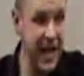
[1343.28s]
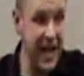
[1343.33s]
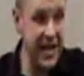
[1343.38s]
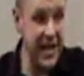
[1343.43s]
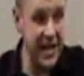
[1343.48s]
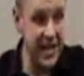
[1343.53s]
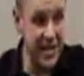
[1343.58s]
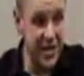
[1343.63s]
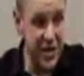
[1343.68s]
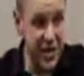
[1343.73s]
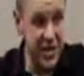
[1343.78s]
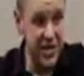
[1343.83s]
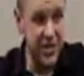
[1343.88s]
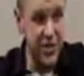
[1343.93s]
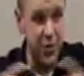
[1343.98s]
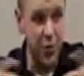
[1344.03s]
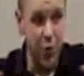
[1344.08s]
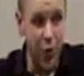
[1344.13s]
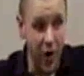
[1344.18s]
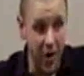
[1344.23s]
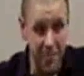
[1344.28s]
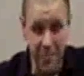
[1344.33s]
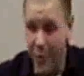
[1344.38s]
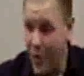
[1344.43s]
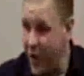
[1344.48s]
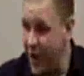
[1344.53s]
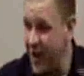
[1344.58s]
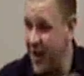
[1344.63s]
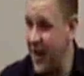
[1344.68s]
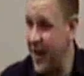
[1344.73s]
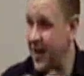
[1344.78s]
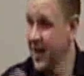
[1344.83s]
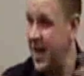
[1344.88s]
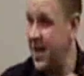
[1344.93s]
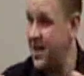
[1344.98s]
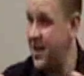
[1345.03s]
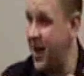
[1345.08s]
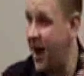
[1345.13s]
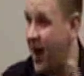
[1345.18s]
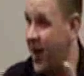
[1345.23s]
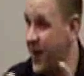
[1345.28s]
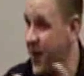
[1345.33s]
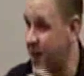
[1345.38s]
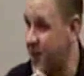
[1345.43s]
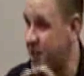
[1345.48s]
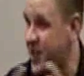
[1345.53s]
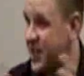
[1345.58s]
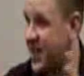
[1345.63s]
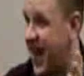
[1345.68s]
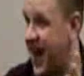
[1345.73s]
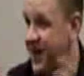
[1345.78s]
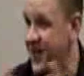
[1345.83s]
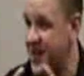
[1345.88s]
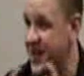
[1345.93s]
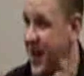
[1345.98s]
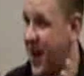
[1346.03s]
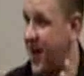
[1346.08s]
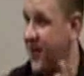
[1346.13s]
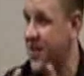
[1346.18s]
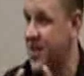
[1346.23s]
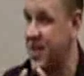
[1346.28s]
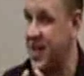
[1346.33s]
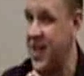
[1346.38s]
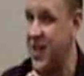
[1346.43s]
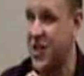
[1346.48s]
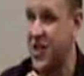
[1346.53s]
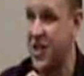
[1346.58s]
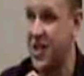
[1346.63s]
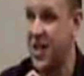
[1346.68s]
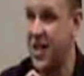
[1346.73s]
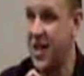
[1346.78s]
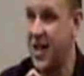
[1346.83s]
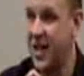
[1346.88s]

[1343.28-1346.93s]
And, and then Wormwood and, and the other just had this conversation.